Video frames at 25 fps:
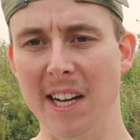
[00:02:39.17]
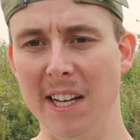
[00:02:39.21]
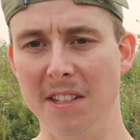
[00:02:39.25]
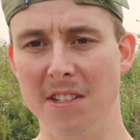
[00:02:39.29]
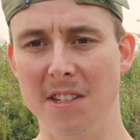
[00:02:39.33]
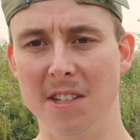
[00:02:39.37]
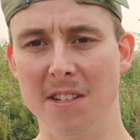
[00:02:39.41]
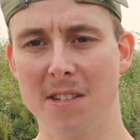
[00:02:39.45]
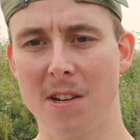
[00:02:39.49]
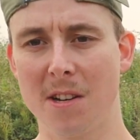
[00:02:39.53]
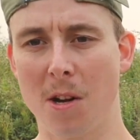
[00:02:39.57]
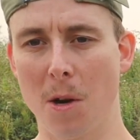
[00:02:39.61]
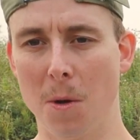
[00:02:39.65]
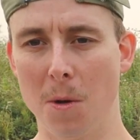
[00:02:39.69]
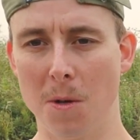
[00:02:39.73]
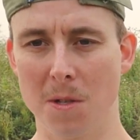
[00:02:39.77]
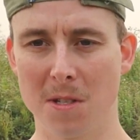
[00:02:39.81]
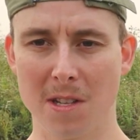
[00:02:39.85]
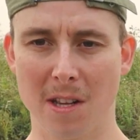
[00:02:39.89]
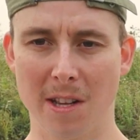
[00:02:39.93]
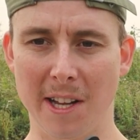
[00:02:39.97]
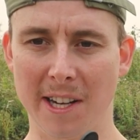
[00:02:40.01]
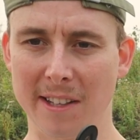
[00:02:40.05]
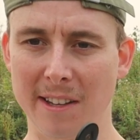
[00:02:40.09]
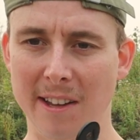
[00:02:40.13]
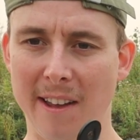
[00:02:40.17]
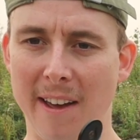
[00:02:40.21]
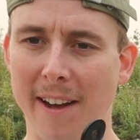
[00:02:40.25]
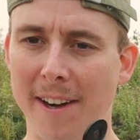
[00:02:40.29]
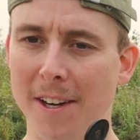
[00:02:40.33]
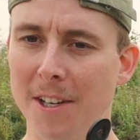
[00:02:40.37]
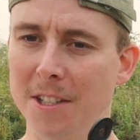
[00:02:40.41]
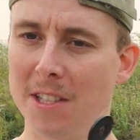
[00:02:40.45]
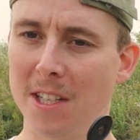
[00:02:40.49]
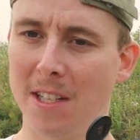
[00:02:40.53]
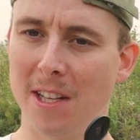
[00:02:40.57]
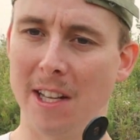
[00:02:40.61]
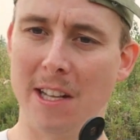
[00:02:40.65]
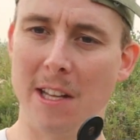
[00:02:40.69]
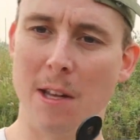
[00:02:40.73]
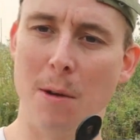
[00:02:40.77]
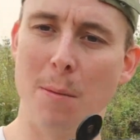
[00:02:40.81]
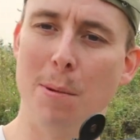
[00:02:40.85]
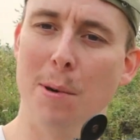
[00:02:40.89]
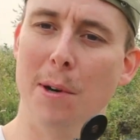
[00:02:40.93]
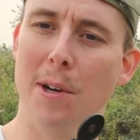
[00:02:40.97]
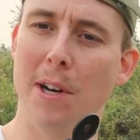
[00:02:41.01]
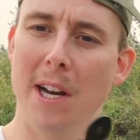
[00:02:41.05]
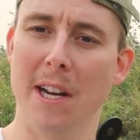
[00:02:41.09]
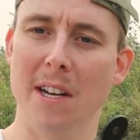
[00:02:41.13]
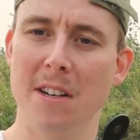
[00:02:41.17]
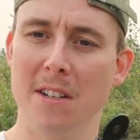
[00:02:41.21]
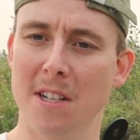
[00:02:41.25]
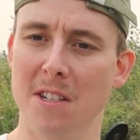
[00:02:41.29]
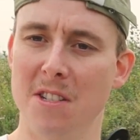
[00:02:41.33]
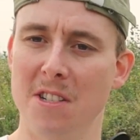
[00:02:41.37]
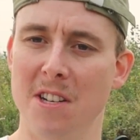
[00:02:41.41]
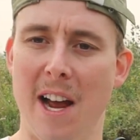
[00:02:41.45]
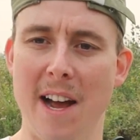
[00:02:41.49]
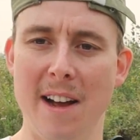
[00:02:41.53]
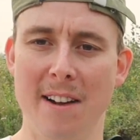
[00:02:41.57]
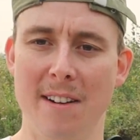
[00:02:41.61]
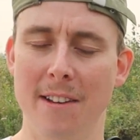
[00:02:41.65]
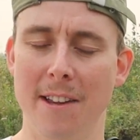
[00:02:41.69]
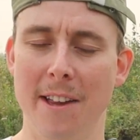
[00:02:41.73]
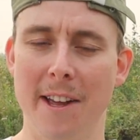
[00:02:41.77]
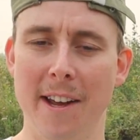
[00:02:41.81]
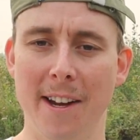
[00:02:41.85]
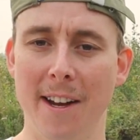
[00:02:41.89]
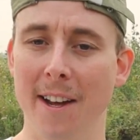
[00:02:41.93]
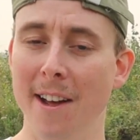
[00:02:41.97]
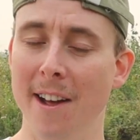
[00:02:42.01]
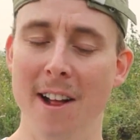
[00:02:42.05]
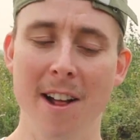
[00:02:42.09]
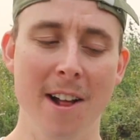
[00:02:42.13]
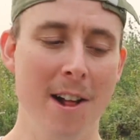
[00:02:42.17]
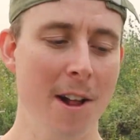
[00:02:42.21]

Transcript: It just goes, like, the energy that you put into shackling,